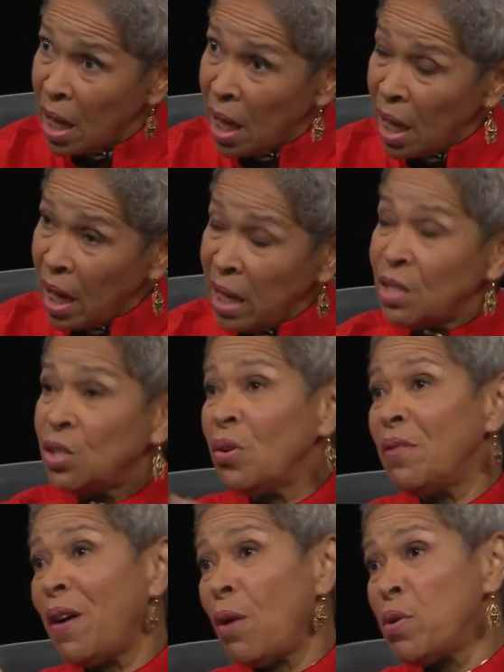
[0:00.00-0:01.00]
Uh-huh. And so
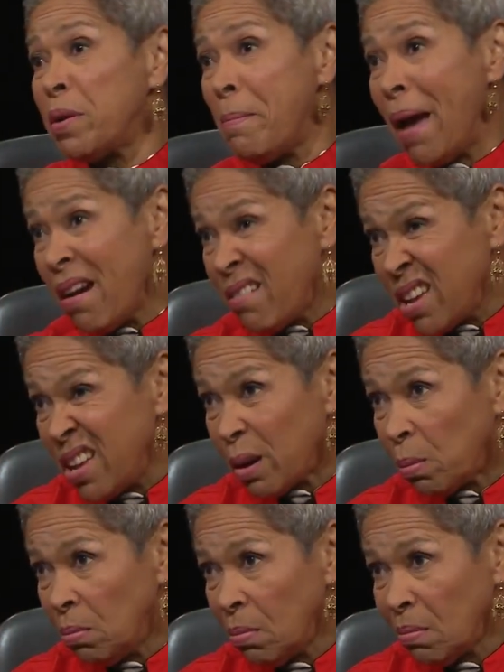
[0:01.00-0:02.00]
if I were to marry
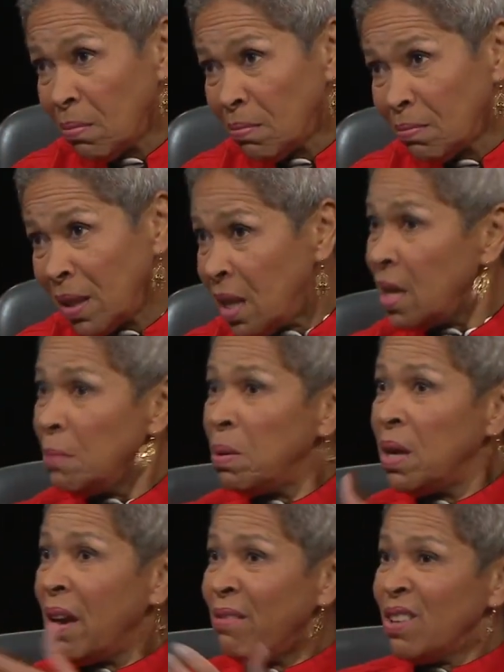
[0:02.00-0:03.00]
him, uh-huh. then he'd
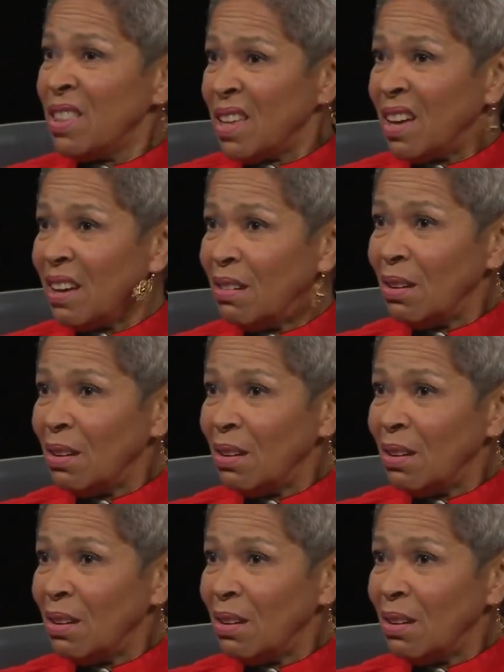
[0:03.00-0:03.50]
be everything.